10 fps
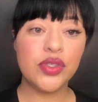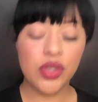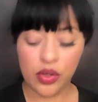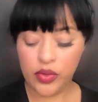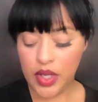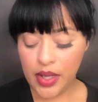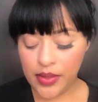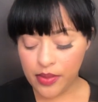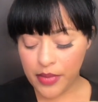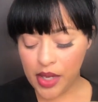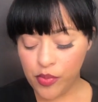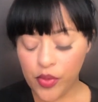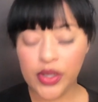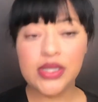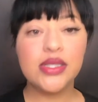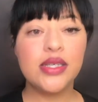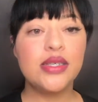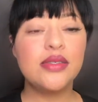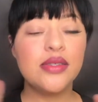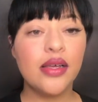So the main points
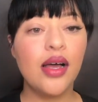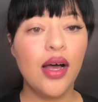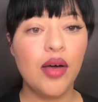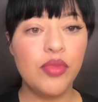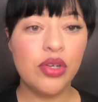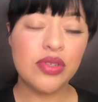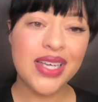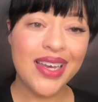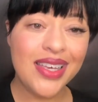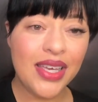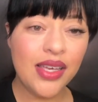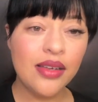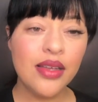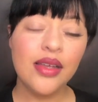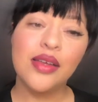is no tugging.